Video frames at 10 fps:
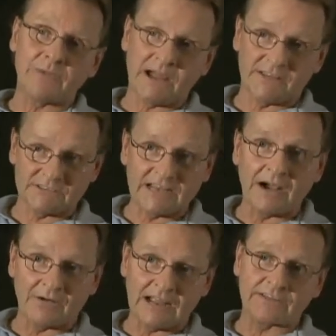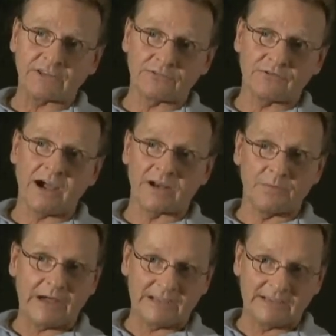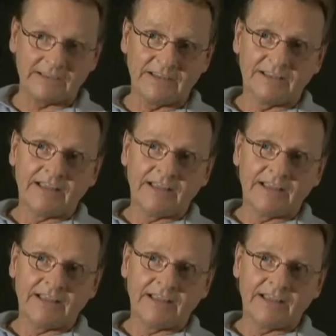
miles an hour at the throttle body.